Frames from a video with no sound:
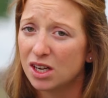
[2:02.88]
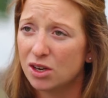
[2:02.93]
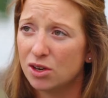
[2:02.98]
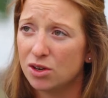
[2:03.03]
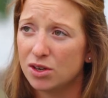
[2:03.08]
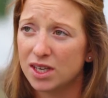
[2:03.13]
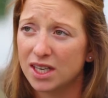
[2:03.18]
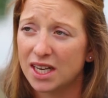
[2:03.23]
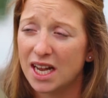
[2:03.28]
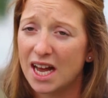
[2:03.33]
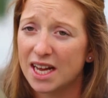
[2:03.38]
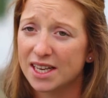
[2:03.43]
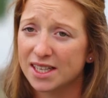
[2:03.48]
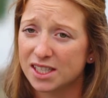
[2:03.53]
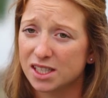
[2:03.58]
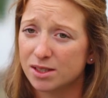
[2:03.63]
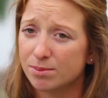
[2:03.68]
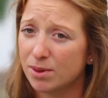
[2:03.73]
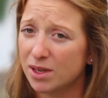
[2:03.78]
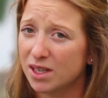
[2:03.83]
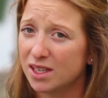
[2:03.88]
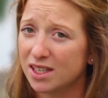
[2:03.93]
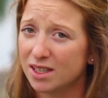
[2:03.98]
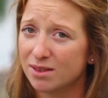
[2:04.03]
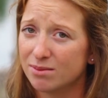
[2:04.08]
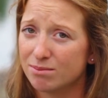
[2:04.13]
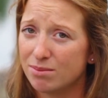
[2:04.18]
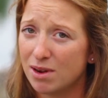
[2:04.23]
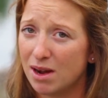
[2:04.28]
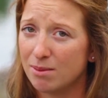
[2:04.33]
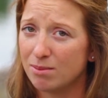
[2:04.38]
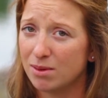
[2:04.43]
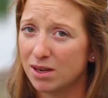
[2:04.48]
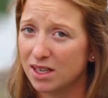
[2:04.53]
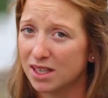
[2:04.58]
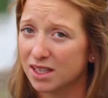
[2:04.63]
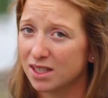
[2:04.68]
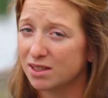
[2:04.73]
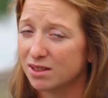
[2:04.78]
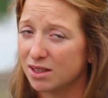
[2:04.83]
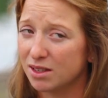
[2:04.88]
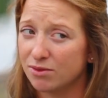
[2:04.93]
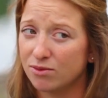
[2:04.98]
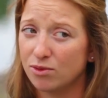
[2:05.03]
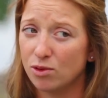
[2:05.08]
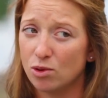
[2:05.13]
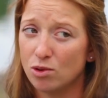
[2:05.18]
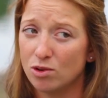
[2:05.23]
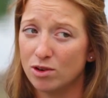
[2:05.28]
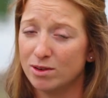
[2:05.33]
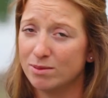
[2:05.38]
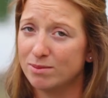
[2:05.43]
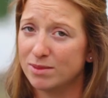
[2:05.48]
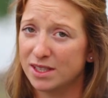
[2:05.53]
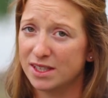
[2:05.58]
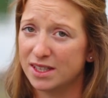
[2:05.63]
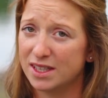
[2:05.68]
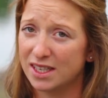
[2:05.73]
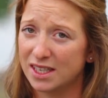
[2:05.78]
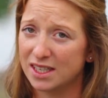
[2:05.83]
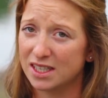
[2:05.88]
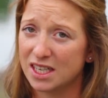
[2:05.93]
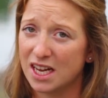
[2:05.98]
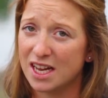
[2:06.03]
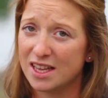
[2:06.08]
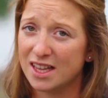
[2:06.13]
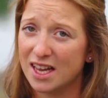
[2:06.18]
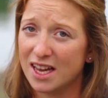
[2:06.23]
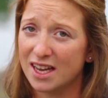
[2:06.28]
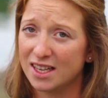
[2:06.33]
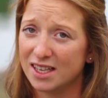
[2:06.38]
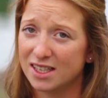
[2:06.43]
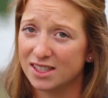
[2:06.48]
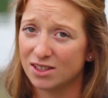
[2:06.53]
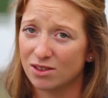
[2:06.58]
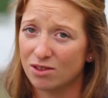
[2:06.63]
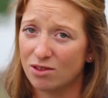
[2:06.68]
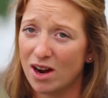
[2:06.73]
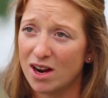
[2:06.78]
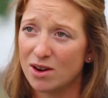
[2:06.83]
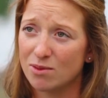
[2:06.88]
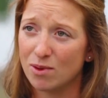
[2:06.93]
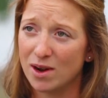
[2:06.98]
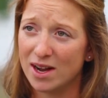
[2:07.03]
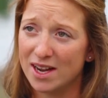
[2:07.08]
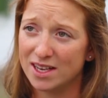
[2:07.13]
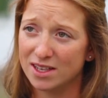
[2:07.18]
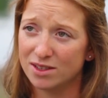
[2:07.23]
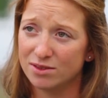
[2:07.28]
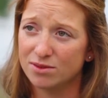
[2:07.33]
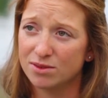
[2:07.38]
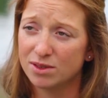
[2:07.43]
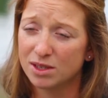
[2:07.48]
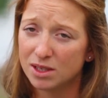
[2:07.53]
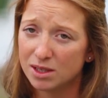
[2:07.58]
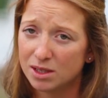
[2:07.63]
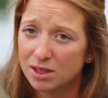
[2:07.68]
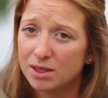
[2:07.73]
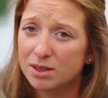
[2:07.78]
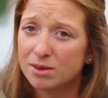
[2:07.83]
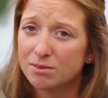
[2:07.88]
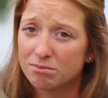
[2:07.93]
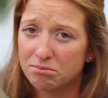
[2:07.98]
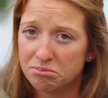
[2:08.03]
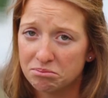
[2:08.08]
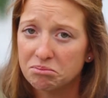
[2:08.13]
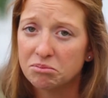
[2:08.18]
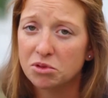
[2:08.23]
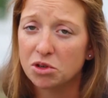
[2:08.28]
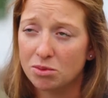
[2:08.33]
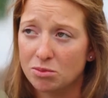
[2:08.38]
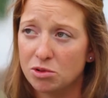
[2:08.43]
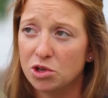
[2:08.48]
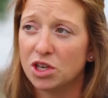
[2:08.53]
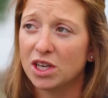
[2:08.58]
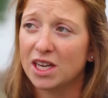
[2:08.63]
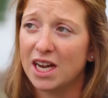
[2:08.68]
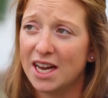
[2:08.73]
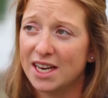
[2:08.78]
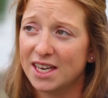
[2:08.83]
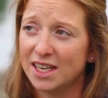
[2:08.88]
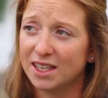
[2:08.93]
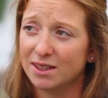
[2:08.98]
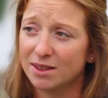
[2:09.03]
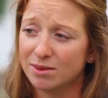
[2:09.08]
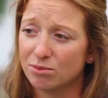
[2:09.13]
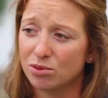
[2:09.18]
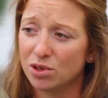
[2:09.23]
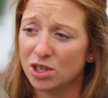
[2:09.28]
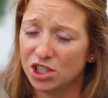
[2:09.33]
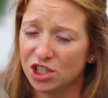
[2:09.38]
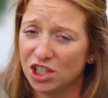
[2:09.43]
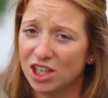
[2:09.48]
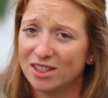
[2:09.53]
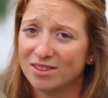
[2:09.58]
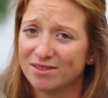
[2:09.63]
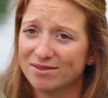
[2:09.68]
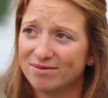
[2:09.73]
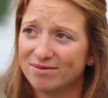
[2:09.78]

learning how to speak in public forums and things like that is a great way of communicating in pressure.